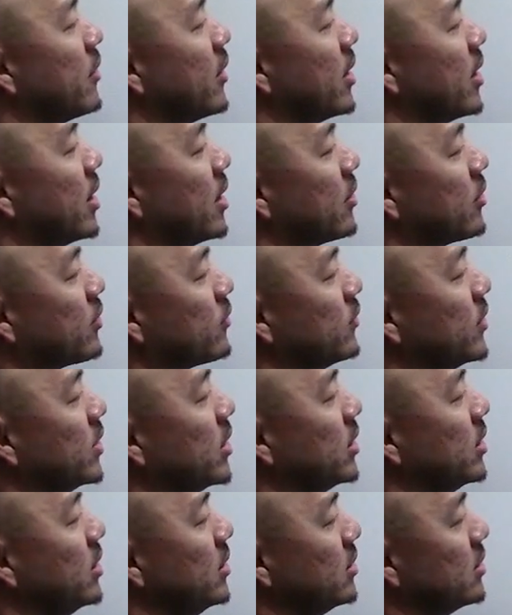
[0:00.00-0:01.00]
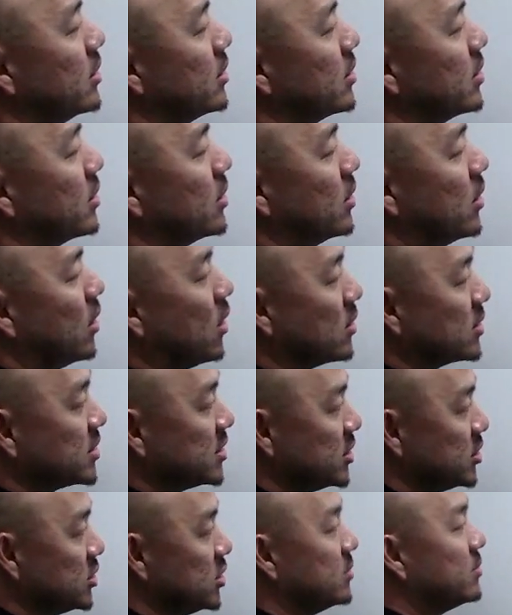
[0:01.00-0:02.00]
there are three
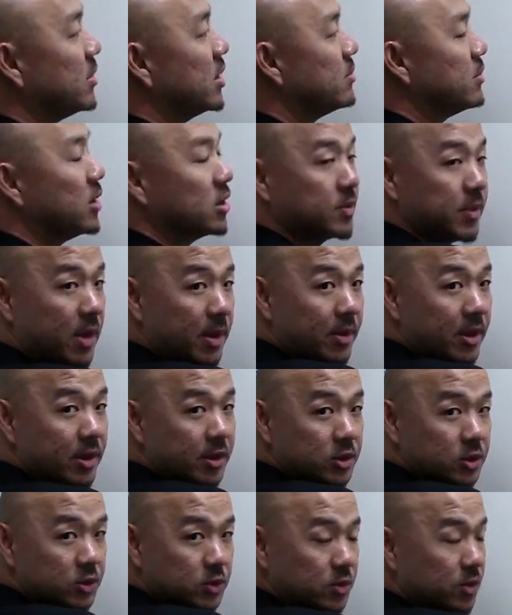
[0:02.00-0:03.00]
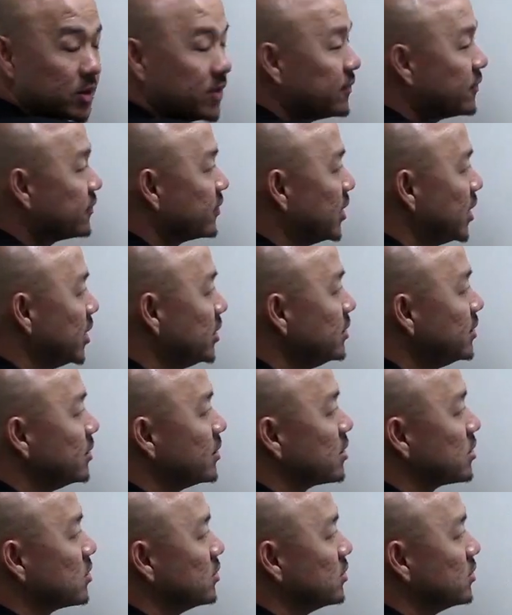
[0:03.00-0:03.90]
oxygen but multiplied by the two in front.